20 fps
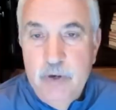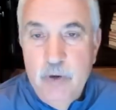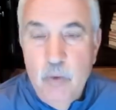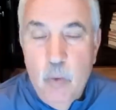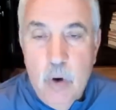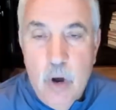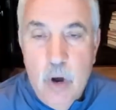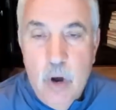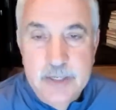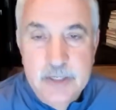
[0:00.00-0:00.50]
We
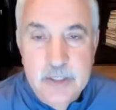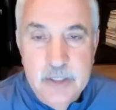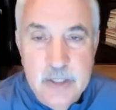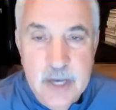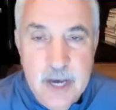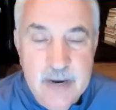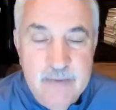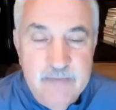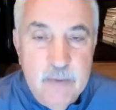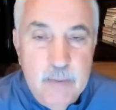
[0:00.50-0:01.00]
want to
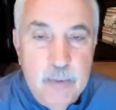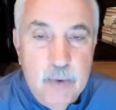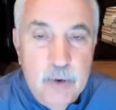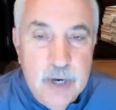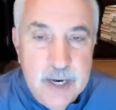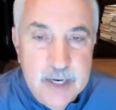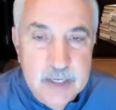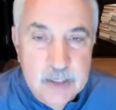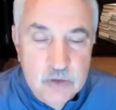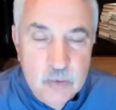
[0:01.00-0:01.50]
not have to put
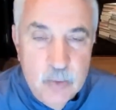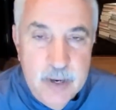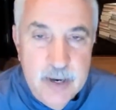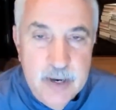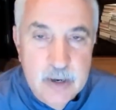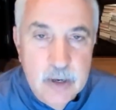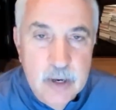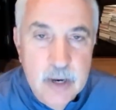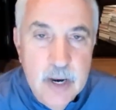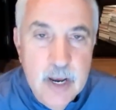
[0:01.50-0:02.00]
on a
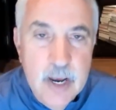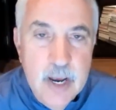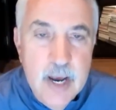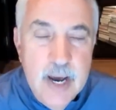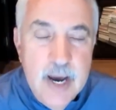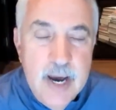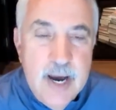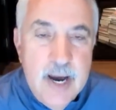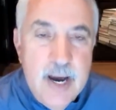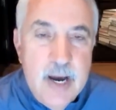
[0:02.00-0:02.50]
sweater.
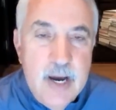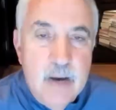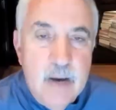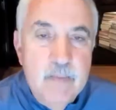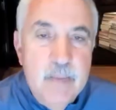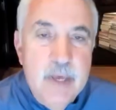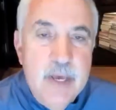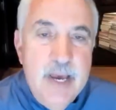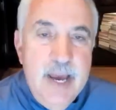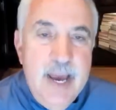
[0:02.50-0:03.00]

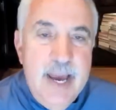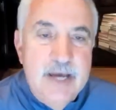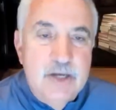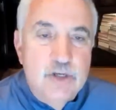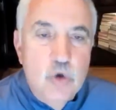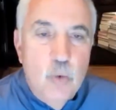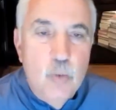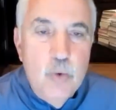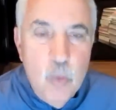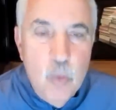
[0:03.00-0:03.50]
And
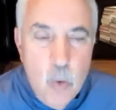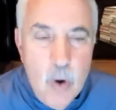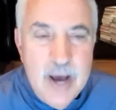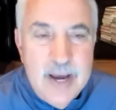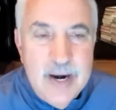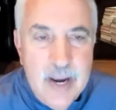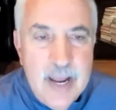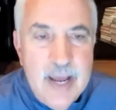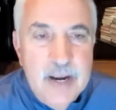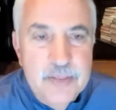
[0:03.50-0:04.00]
so we
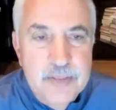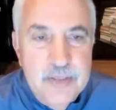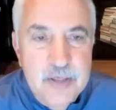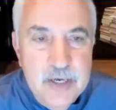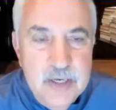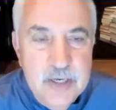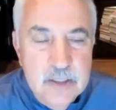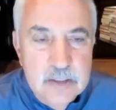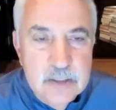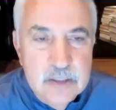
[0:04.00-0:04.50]
want a lot of
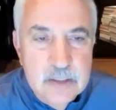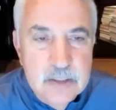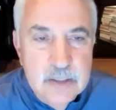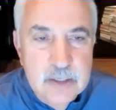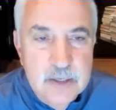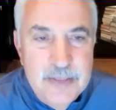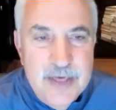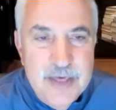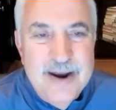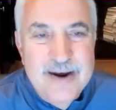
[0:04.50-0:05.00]
things
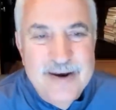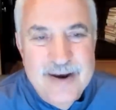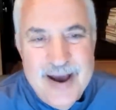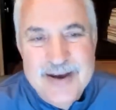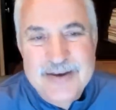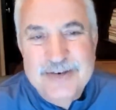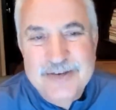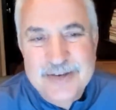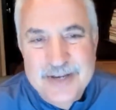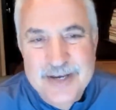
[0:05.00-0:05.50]
that are
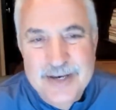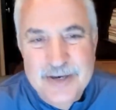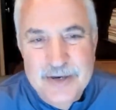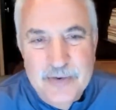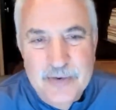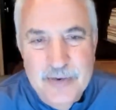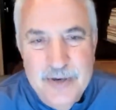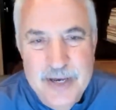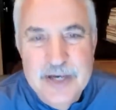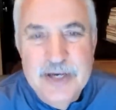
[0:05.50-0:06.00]
actually
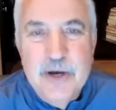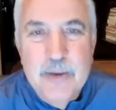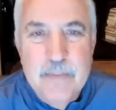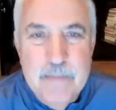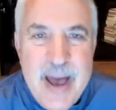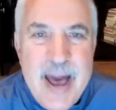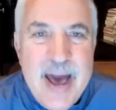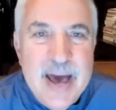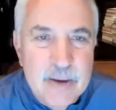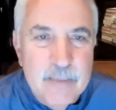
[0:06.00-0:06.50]

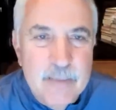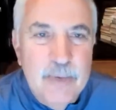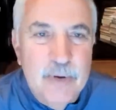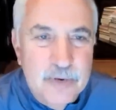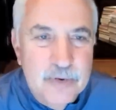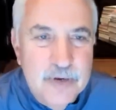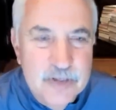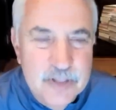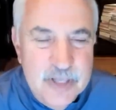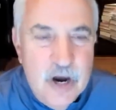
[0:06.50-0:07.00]

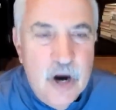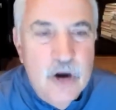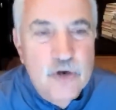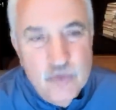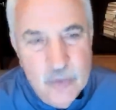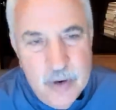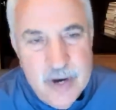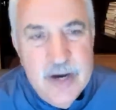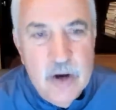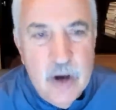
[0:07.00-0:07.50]
incompatible. There are
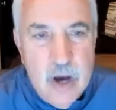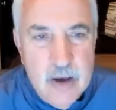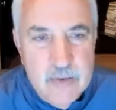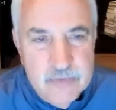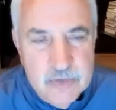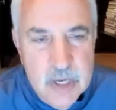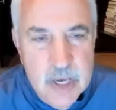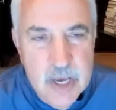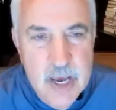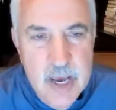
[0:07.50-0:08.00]

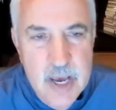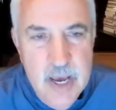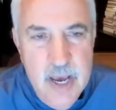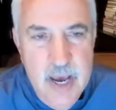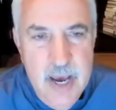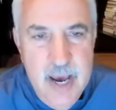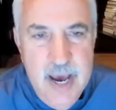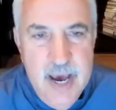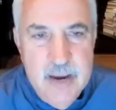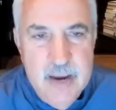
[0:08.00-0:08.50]
trade-offs.
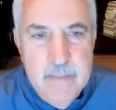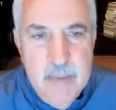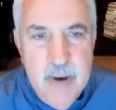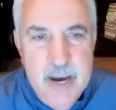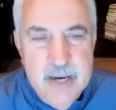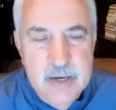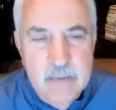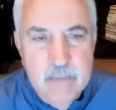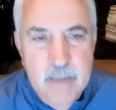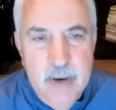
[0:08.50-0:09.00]
And
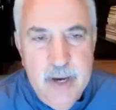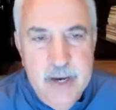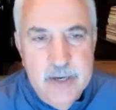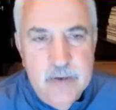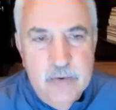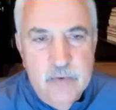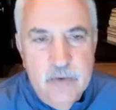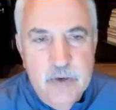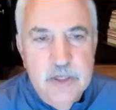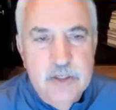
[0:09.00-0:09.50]
my
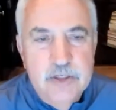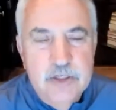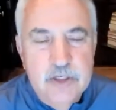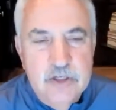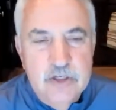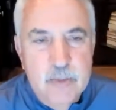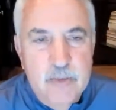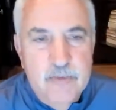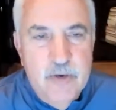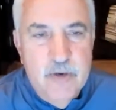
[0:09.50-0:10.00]

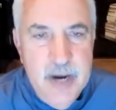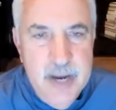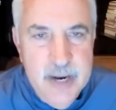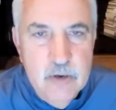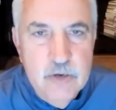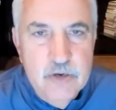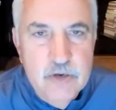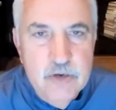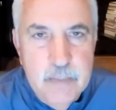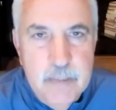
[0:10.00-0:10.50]
criticism of our
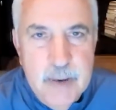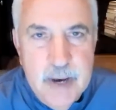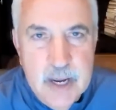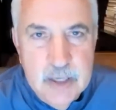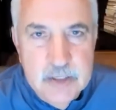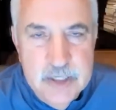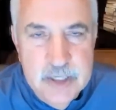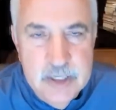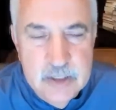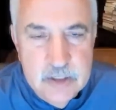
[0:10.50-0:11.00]
energy
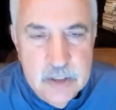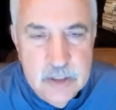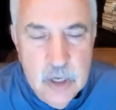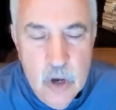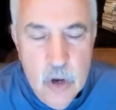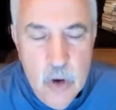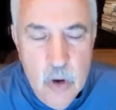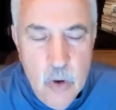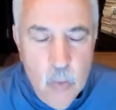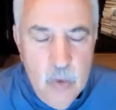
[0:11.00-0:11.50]
policy is
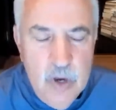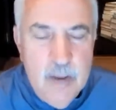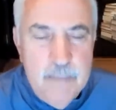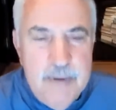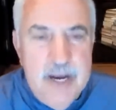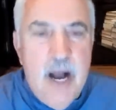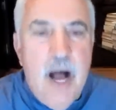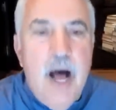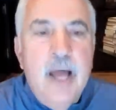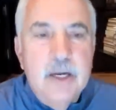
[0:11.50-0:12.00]
we're not
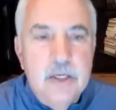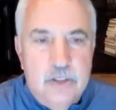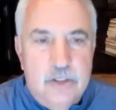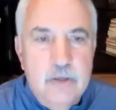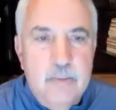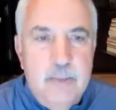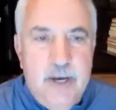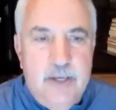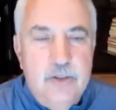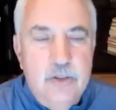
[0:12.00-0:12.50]
being
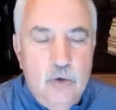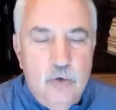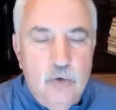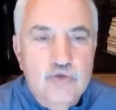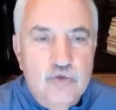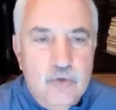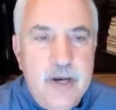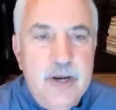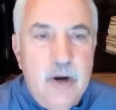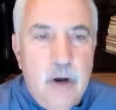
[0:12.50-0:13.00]
honest about
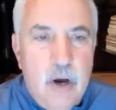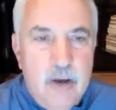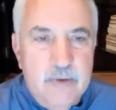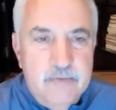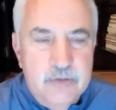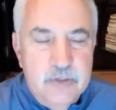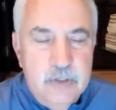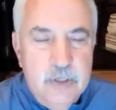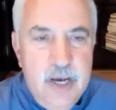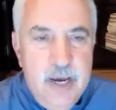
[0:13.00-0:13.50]
those
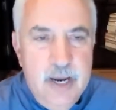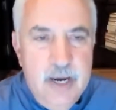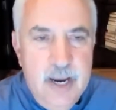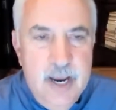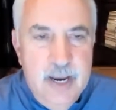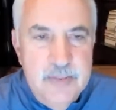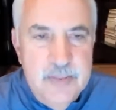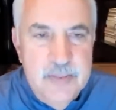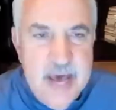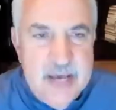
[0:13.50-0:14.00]
trade-offs. And,
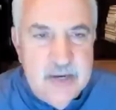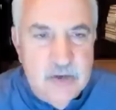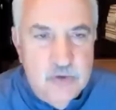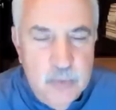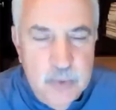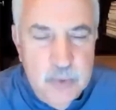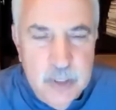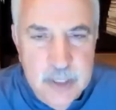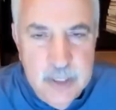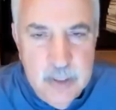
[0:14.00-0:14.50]
mm-hmm. and that's
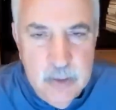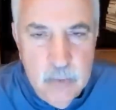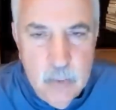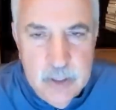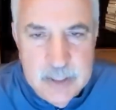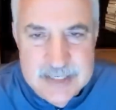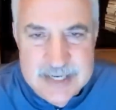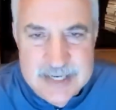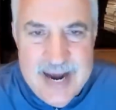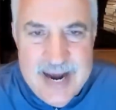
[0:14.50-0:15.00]
really
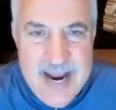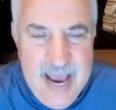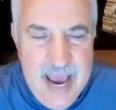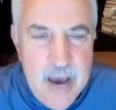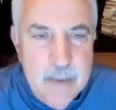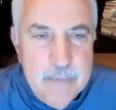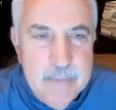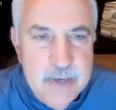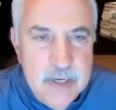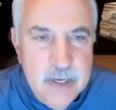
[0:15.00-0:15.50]
what's got to
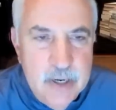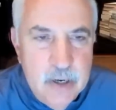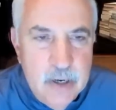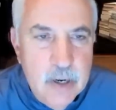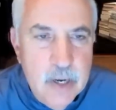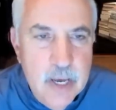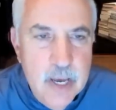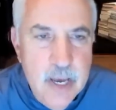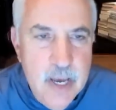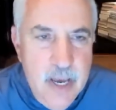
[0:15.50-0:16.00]
happen
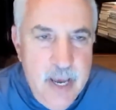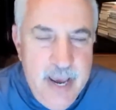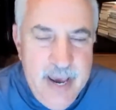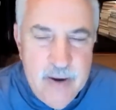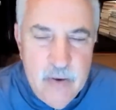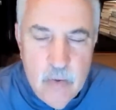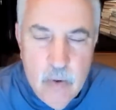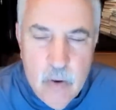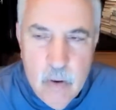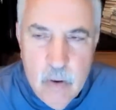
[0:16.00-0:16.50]
here.
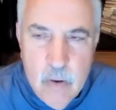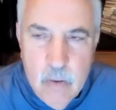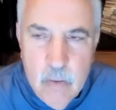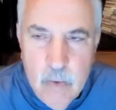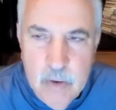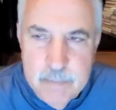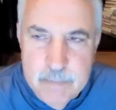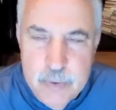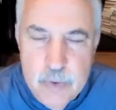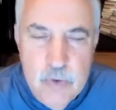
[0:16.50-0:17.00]
And all
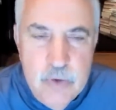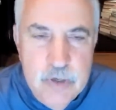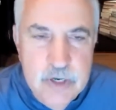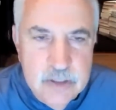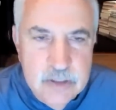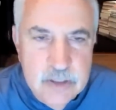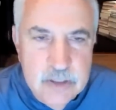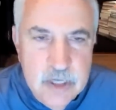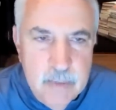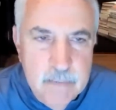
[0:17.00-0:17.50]
what Putin
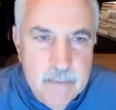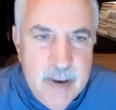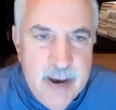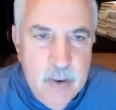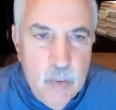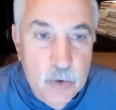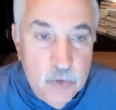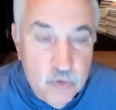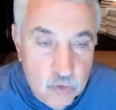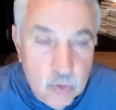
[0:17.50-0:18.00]
has done by
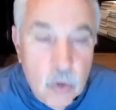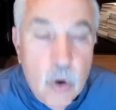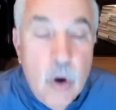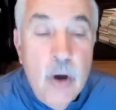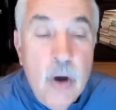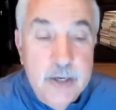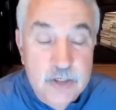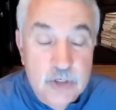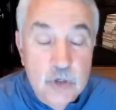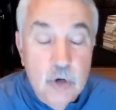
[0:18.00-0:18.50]

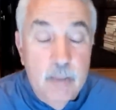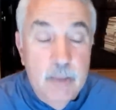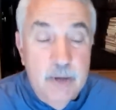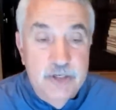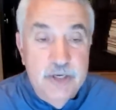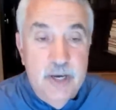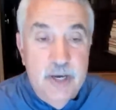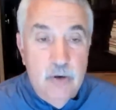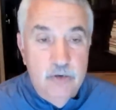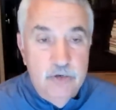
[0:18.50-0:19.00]
withdrawing so
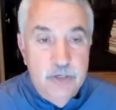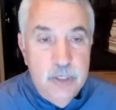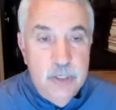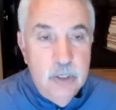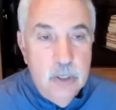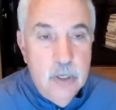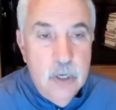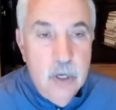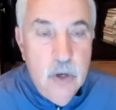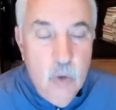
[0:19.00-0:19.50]
much
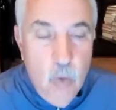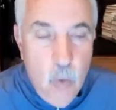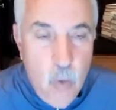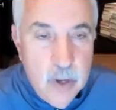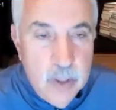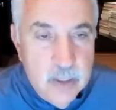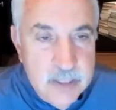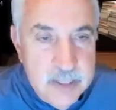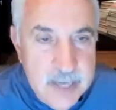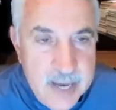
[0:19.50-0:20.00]
energy,
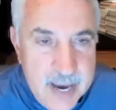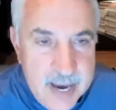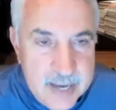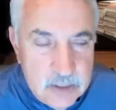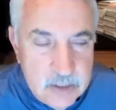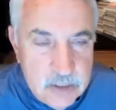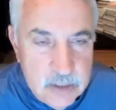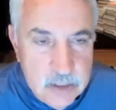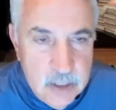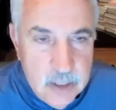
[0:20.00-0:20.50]
oil and
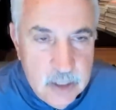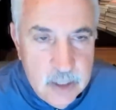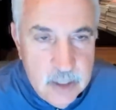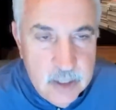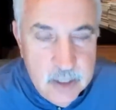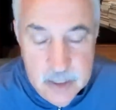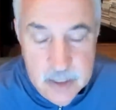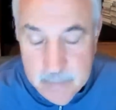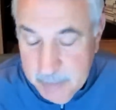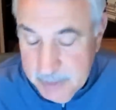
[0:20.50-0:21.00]
gas
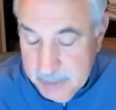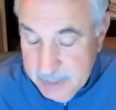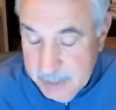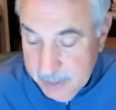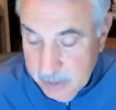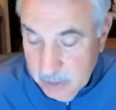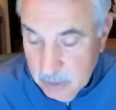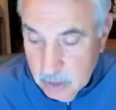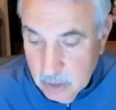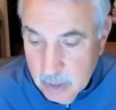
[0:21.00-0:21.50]
in
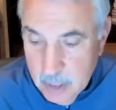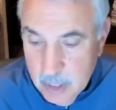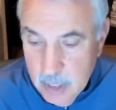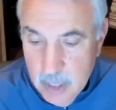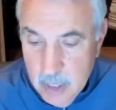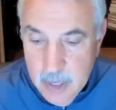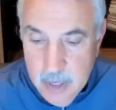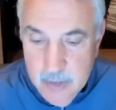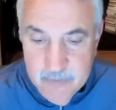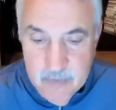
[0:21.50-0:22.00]
particular,
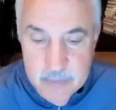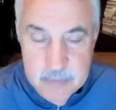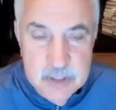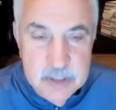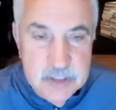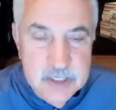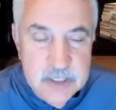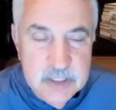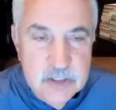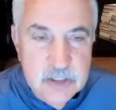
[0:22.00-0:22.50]
from the
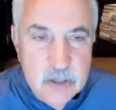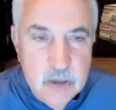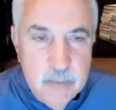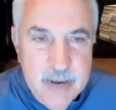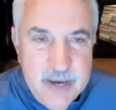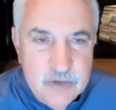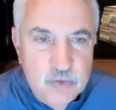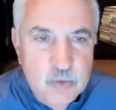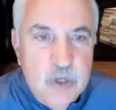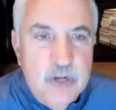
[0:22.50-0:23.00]

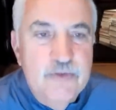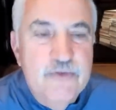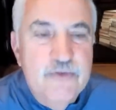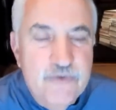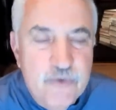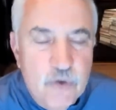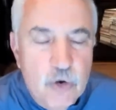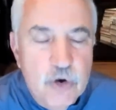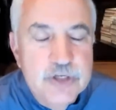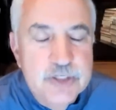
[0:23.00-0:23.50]
system has really
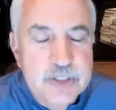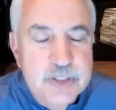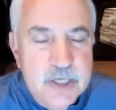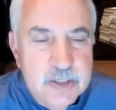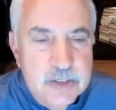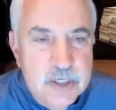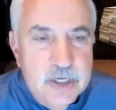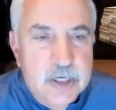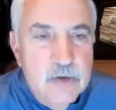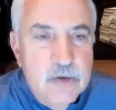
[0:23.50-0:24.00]
forced
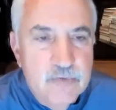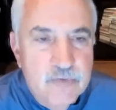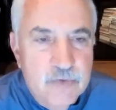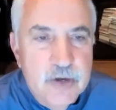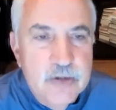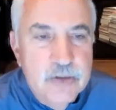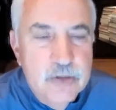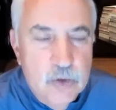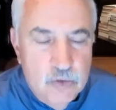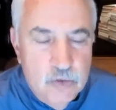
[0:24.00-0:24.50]
us to
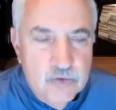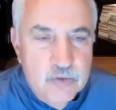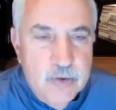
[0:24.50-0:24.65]
confront those